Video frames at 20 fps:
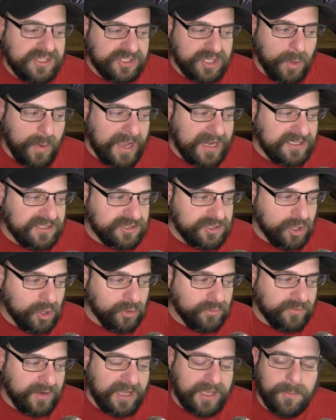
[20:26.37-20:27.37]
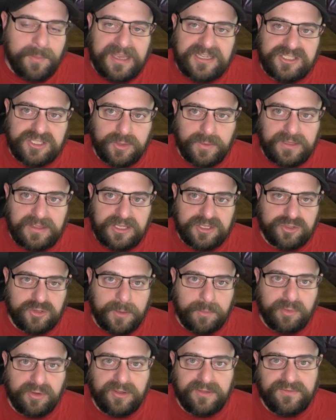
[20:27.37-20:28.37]
So I don't recommend doing the
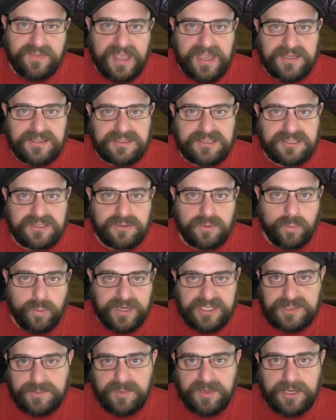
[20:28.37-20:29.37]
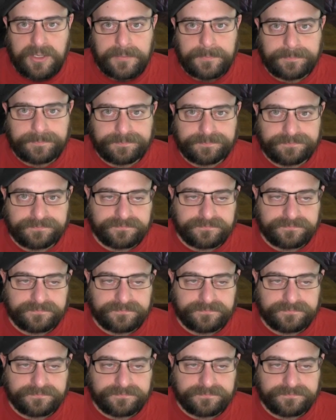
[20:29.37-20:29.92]
triple event whisper.